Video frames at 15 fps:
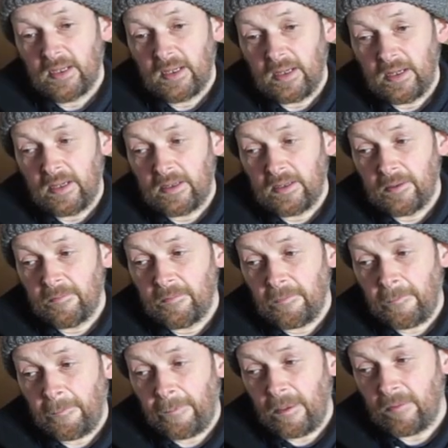Um,
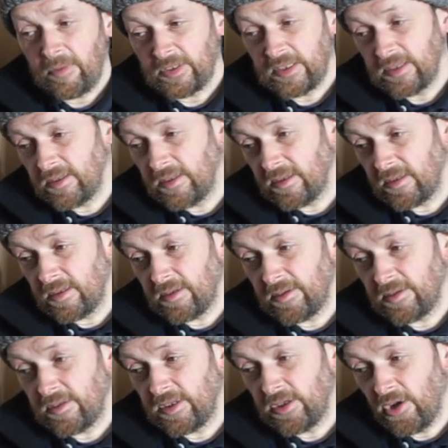but in
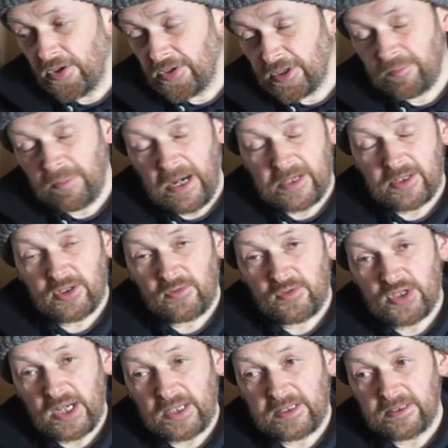the other parts of
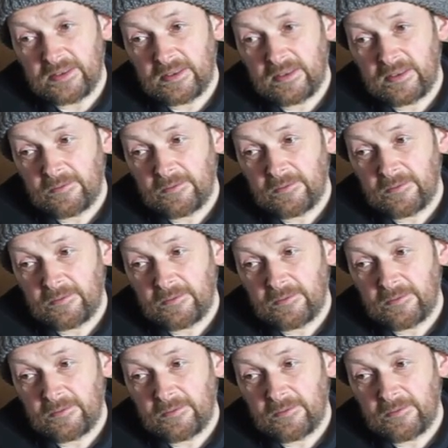Shetland,